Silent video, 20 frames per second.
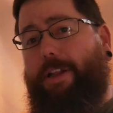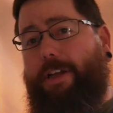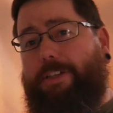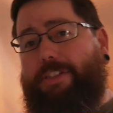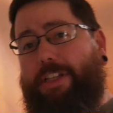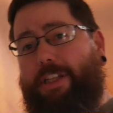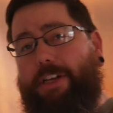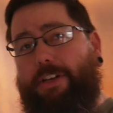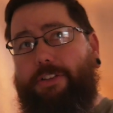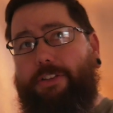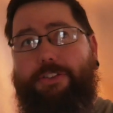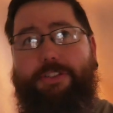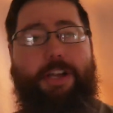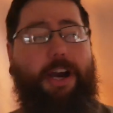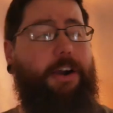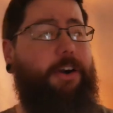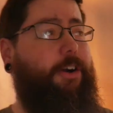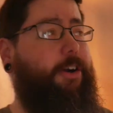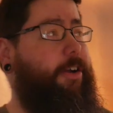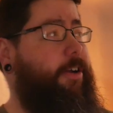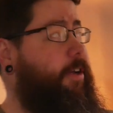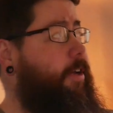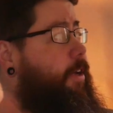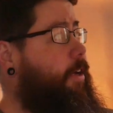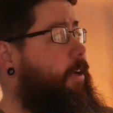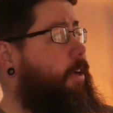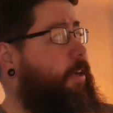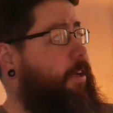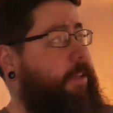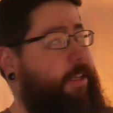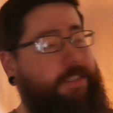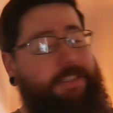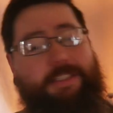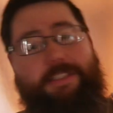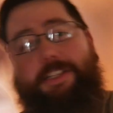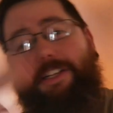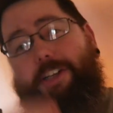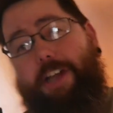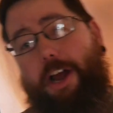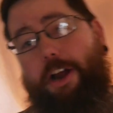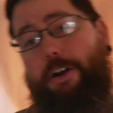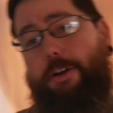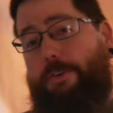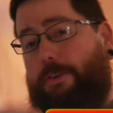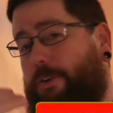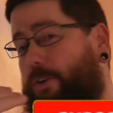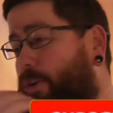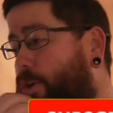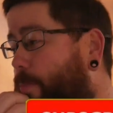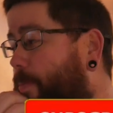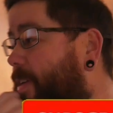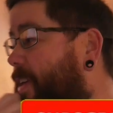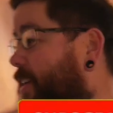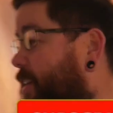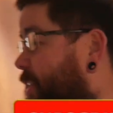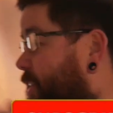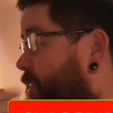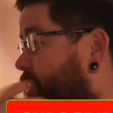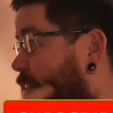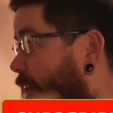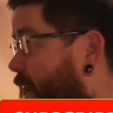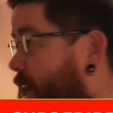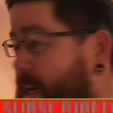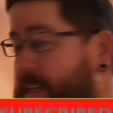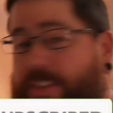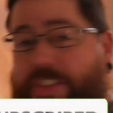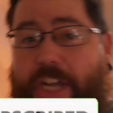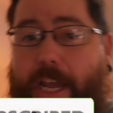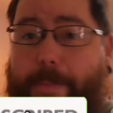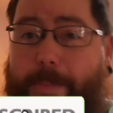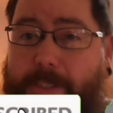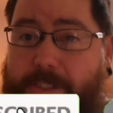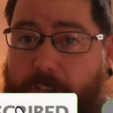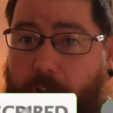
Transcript: looks a little dark. This is a dark room. It is Jamie's